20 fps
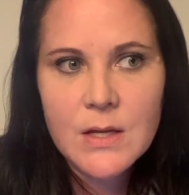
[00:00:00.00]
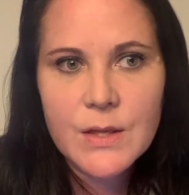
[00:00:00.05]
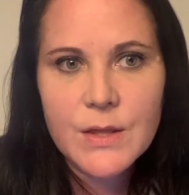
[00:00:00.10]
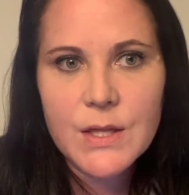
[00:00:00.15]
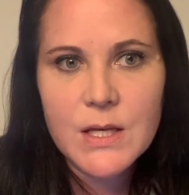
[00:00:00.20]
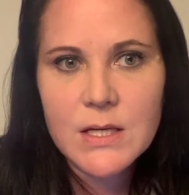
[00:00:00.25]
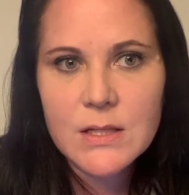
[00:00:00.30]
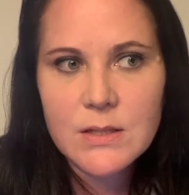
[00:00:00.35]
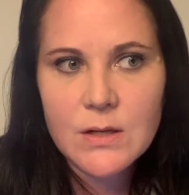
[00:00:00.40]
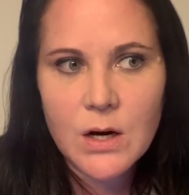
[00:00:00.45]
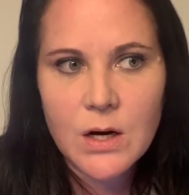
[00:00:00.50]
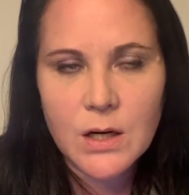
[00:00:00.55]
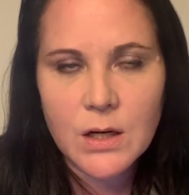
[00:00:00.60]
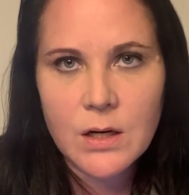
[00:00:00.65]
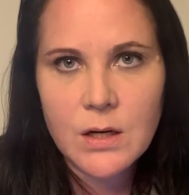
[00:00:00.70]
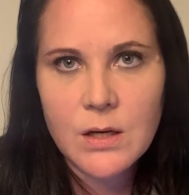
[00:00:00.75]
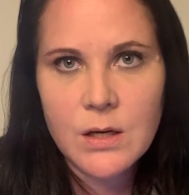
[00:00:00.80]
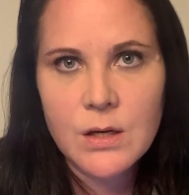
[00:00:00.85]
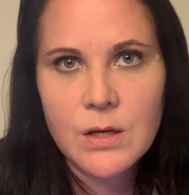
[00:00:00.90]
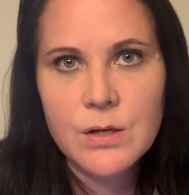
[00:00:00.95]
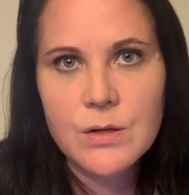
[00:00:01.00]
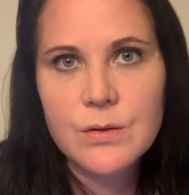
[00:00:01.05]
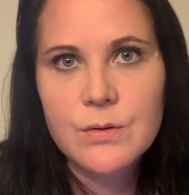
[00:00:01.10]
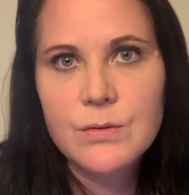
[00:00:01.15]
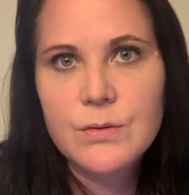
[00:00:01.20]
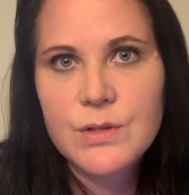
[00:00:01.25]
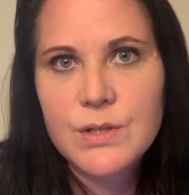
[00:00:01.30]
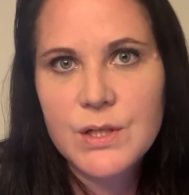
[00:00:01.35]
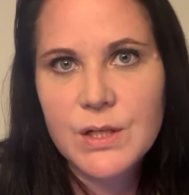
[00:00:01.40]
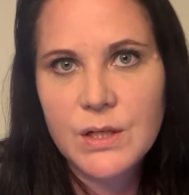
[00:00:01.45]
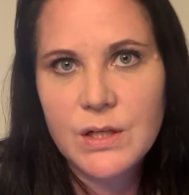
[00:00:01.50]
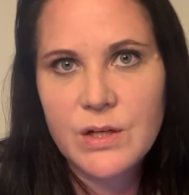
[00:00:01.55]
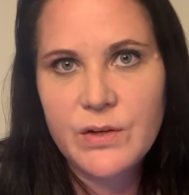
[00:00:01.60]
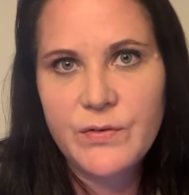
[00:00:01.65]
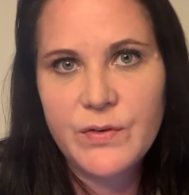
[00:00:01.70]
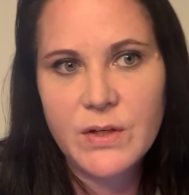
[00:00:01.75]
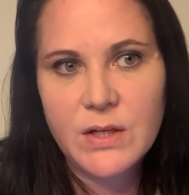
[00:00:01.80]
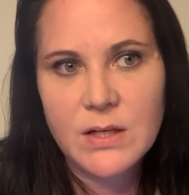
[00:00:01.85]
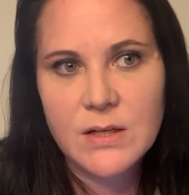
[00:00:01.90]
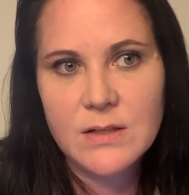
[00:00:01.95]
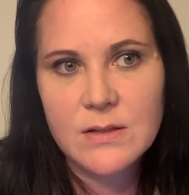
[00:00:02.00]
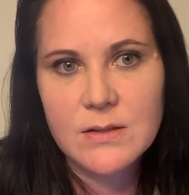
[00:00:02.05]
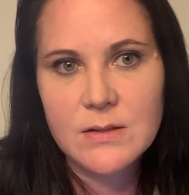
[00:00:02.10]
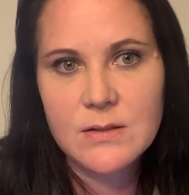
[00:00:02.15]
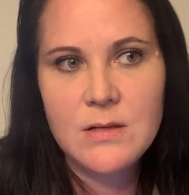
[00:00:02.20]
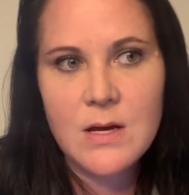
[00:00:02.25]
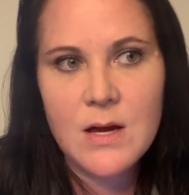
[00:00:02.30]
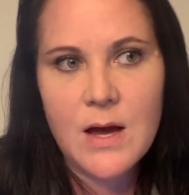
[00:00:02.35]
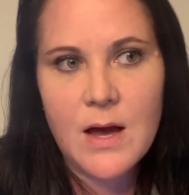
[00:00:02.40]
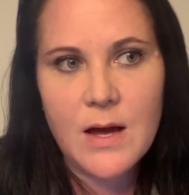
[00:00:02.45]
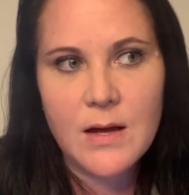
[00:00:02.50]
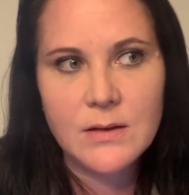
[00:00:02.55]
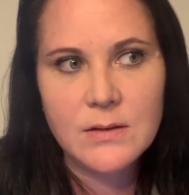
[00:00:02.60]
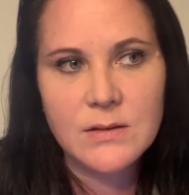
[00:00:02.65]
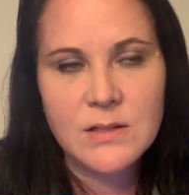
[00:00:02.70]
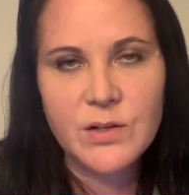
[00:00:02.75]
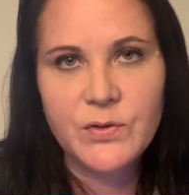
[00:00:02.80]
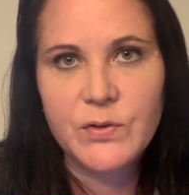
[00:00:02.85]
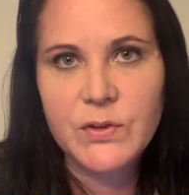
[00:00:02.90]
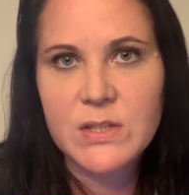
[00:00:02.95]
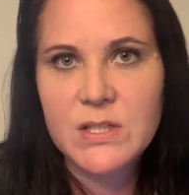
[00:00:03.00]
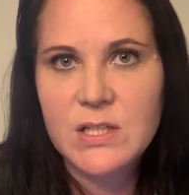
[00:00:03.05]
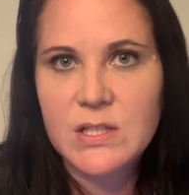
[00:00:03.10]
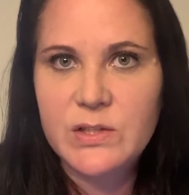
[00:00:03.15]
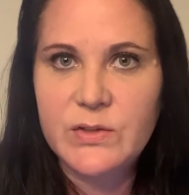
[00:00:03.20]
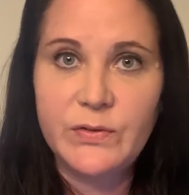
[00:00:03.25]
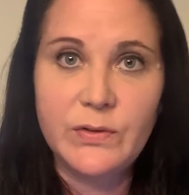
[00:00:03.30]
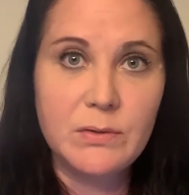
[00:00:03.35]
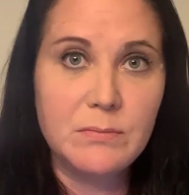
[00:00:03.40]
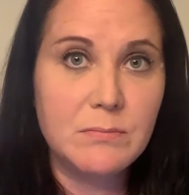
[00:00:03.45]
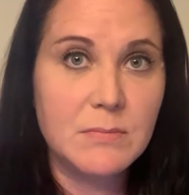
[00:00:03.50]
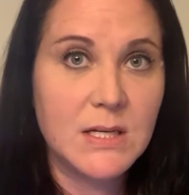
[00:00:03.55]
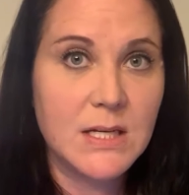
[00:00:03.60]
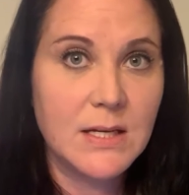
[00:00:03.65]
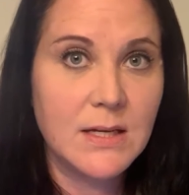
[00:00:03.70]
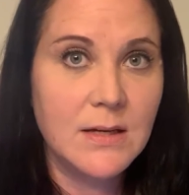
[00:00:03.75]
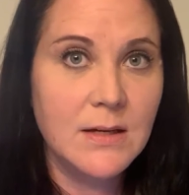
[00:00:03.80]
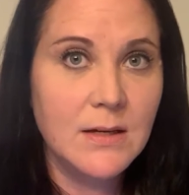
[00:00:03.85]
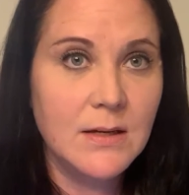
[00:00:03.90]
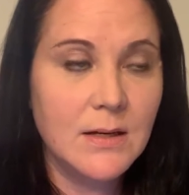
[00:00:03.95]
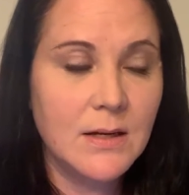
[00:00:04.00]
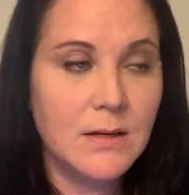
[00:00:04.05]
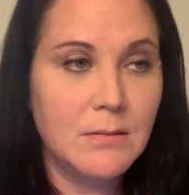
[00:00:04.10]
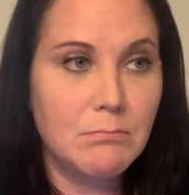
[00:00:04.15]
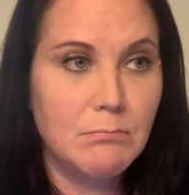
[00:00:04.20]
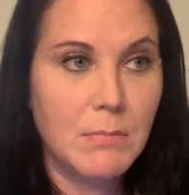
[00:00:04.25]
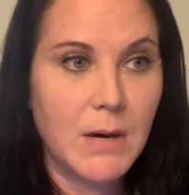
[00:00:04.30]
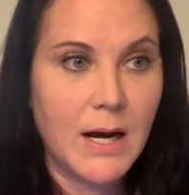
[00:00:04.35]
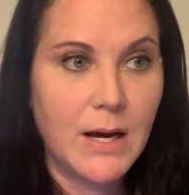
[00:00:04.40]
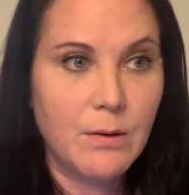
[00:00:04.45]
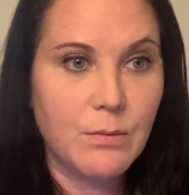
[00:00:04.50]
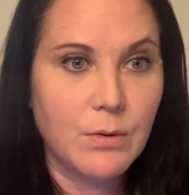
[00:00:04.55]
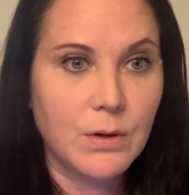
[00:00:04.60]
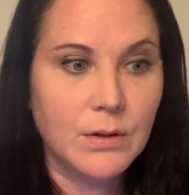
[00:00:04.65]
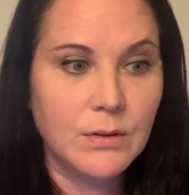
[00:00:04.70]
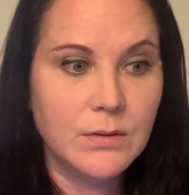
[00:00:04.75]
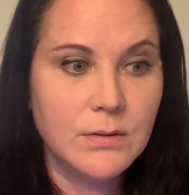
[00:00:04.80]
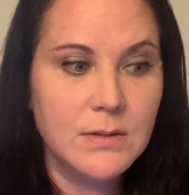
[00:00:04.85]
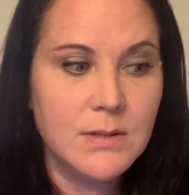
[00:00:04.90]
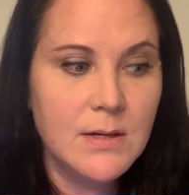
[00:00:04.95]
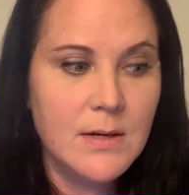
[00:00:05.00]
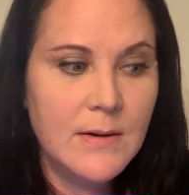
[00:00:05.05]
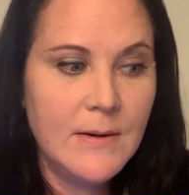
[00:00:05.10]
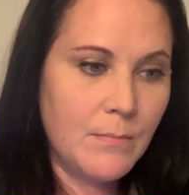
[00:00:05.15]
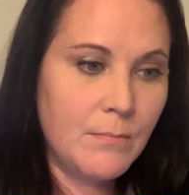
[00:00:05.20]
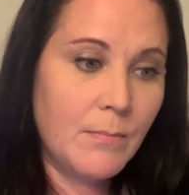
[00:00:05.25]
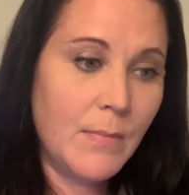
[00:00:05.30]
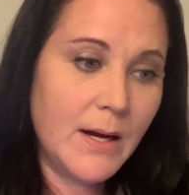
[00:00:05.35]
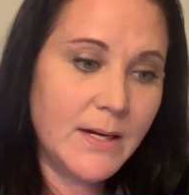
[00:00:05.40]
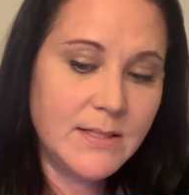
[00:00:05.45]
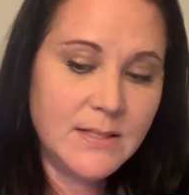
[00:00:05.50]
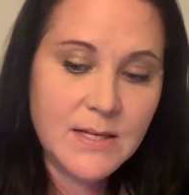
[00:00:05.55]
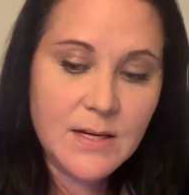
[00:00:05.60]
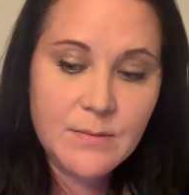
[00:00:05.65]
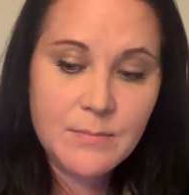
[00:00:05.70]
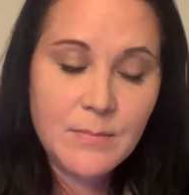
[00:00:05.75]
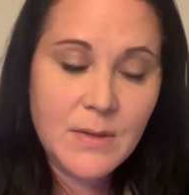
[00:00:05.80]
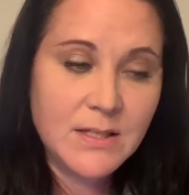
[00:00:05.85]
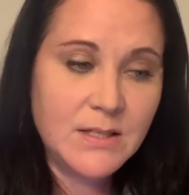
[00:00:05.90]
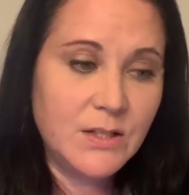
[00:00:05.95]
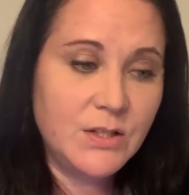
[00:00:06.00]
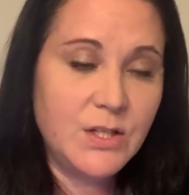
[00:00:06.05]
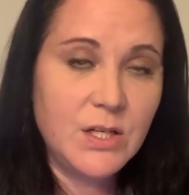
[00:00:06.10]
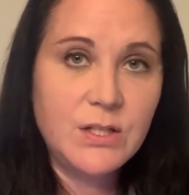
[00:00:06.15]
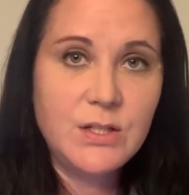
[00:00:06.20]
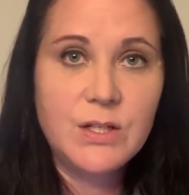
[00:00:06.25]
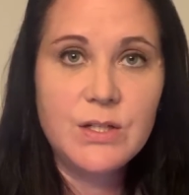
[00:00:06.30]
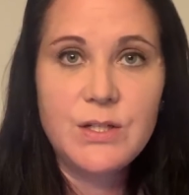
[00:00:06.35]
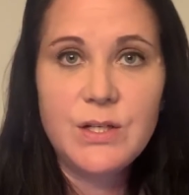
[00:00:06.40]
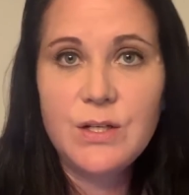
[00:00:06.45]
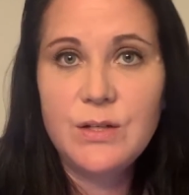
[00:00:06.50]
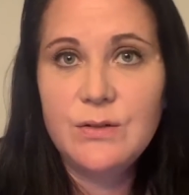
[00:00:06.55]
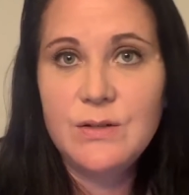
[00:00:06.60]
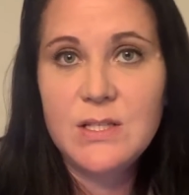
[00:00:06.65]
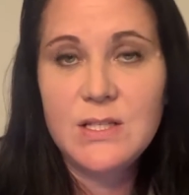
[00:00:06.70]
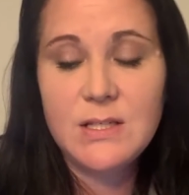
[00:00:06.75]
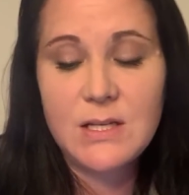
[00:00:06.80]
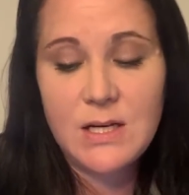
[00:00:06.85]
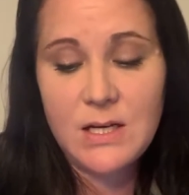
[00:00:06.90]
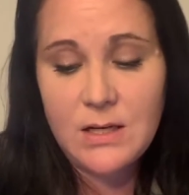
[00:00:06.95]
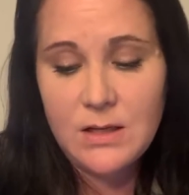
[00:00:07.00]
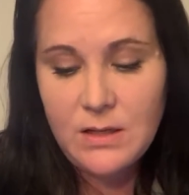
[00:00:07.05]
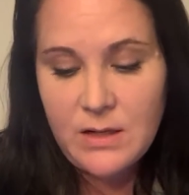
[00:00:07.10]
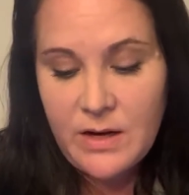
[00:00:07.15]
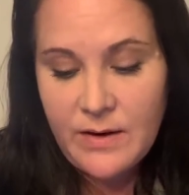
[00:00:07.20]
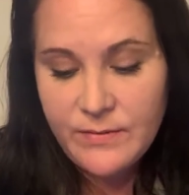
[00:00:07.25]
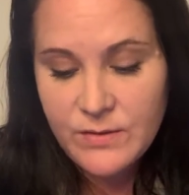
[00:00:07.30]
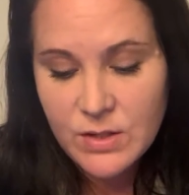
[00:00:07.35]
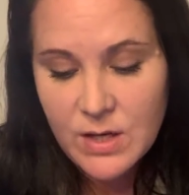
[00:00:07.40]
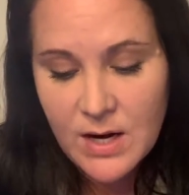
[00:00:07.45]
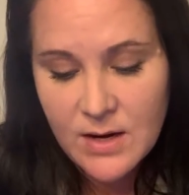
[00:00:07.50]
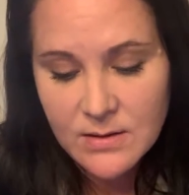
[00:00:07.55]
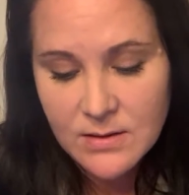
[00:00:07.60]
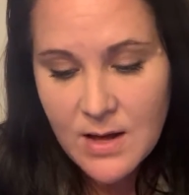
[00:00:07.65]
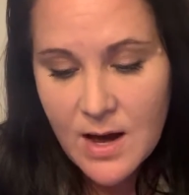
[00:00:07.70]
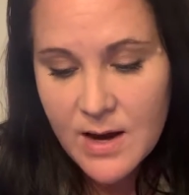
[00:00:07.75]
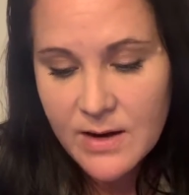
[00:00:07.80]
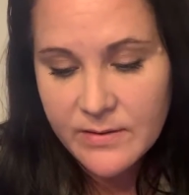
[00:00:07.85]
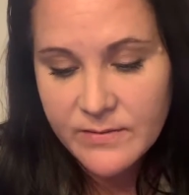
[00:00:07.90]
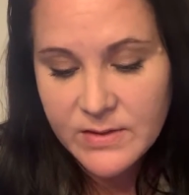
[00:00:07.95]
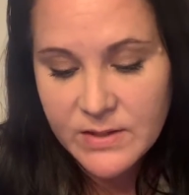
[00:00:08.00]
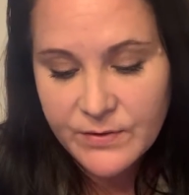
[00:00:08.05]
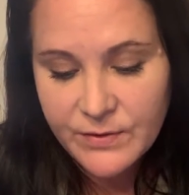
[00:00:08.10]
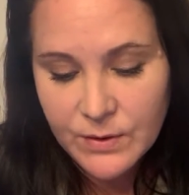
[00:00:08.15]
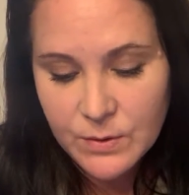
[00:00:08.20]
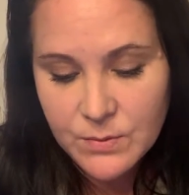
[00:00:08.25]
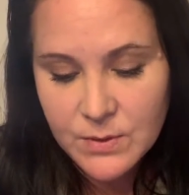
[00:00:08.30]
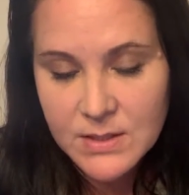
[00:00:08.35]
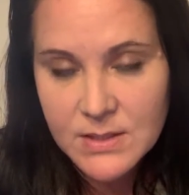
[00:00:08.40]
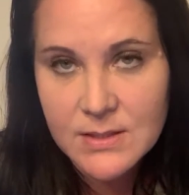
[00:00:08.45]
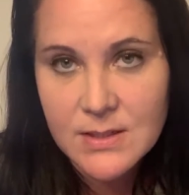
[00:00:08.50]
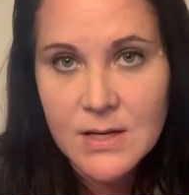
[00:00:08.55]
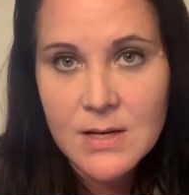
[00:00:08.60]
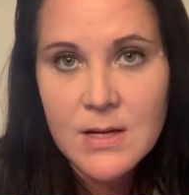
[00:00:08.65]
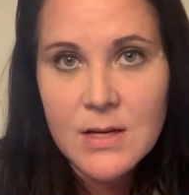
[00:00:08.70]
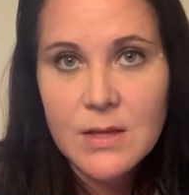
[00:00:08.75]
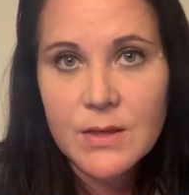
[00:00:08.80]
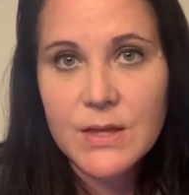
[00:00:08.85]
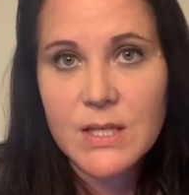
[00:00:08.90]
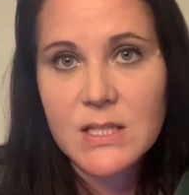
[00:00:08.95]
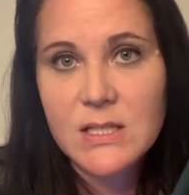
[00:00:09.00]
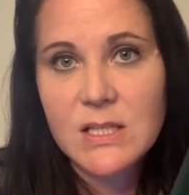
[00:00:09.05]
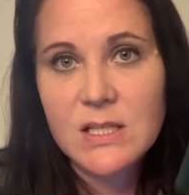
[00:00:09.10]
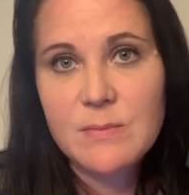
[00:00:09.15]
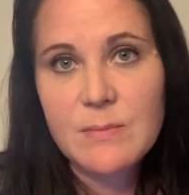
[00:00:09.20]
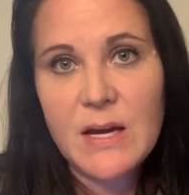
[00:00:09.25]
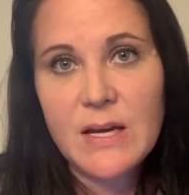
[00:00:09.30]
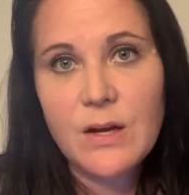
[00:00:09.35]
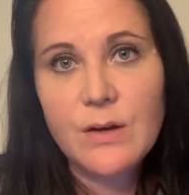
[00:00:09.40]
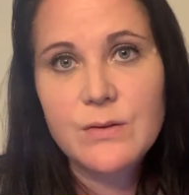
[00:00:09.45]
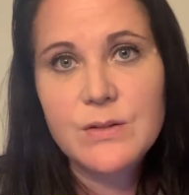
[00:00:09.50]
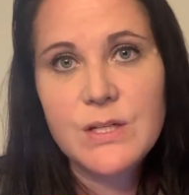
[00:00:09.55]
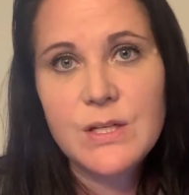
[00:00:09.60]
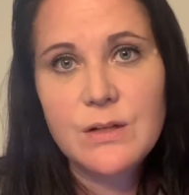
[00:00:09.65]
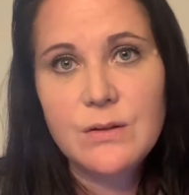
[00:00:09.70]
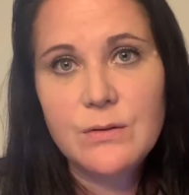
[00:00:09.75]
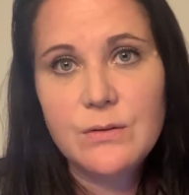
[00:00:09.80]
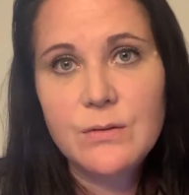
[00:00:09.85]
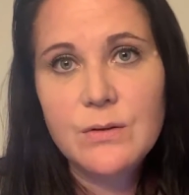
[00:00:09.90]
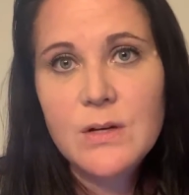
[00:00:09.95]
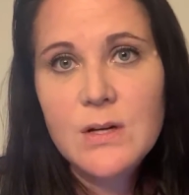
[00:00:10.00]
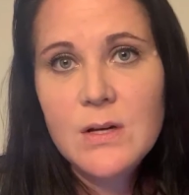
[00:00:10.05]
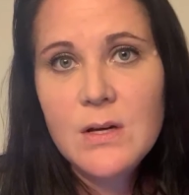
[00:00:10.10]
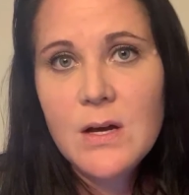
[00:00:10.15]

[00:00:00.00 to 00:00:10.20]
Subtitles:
These are huge, significant differences for me in my world. My suggestion to you is seed. I've tried a lot of different ones. This is my go-to.